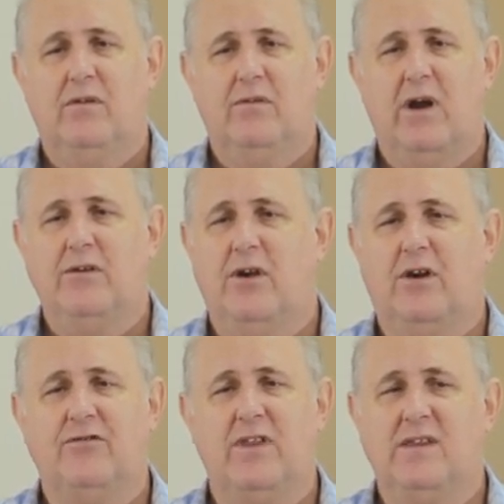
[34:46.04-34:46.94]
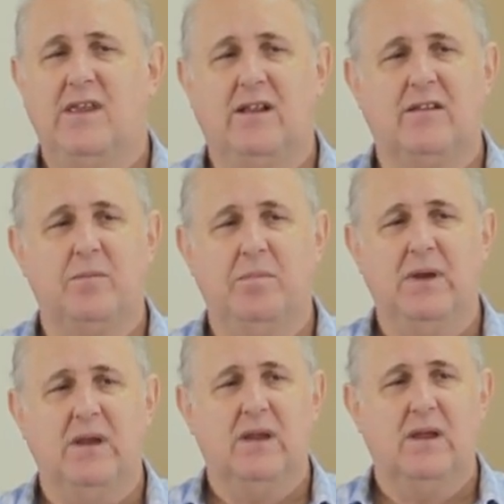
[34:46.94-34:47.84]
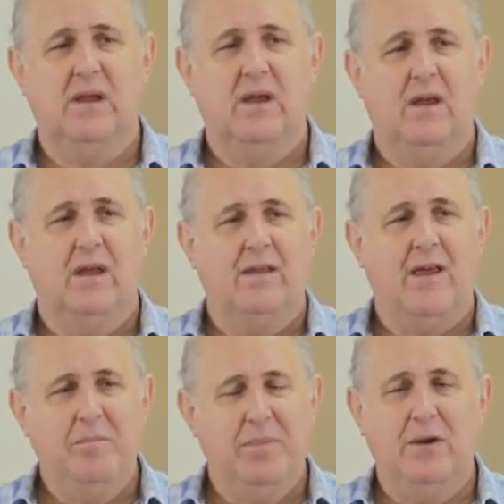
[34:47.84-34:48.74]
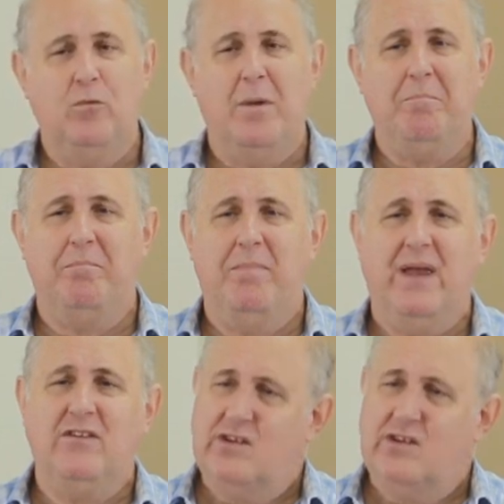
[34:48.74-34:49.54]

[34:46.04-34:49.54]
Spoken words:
Rona often tells me, don't be a wimp, man.